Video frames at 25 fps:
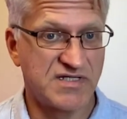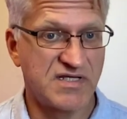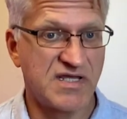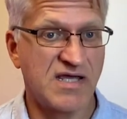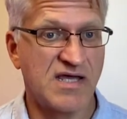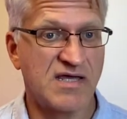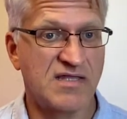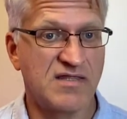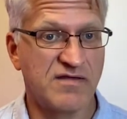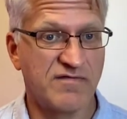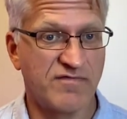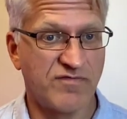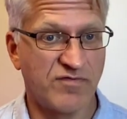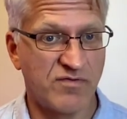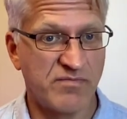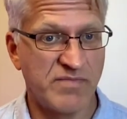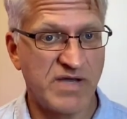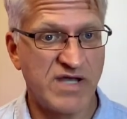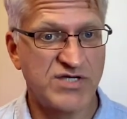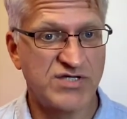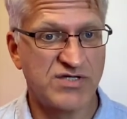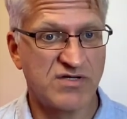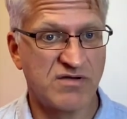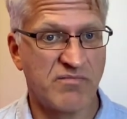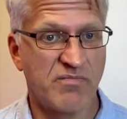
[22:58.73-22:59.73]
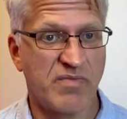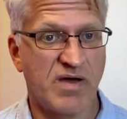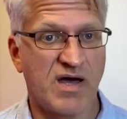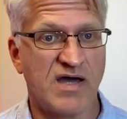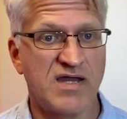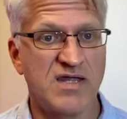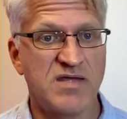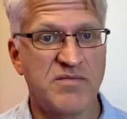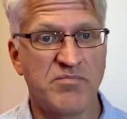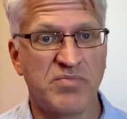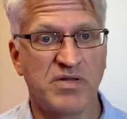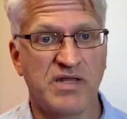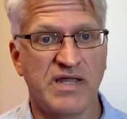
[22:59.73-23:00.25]
again, the formation of
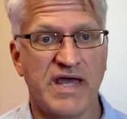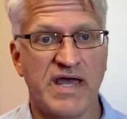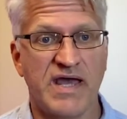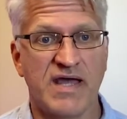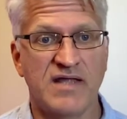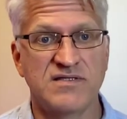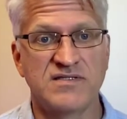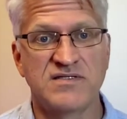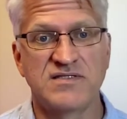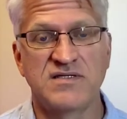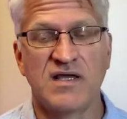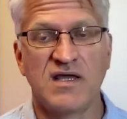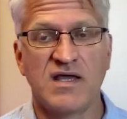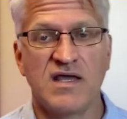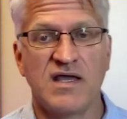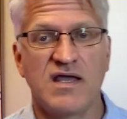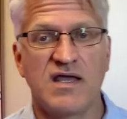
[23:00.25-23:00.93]
body plans